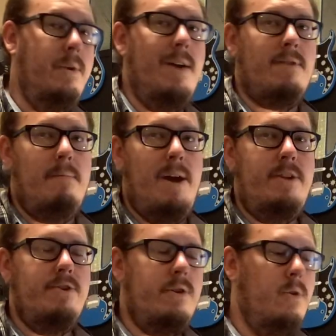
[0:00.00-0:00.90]
our
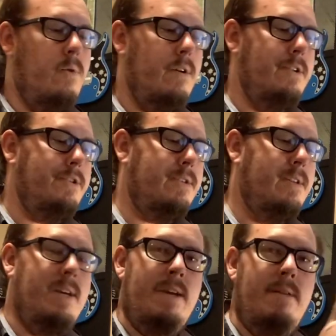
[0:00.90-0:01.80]
major chords,
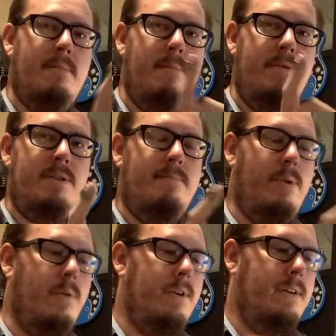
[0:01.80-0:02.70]
but most
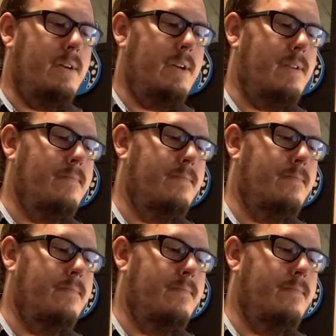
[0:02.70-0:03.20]
importantly,